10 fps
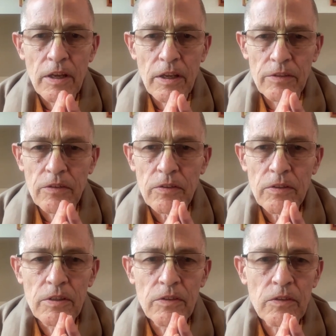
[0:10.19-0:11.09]

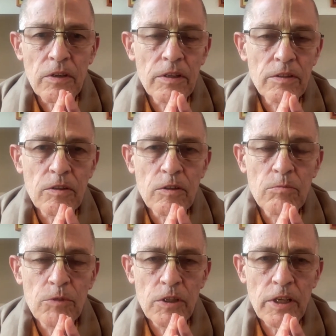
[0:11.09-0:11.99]
at ISKCON
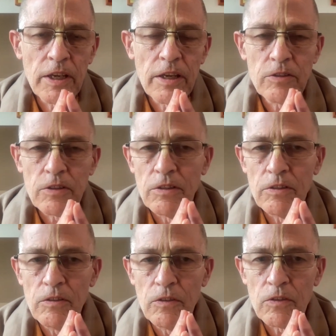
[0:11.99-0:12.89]

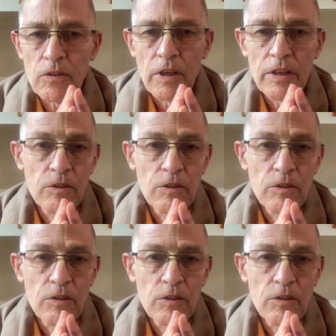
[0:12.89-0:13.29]
Communications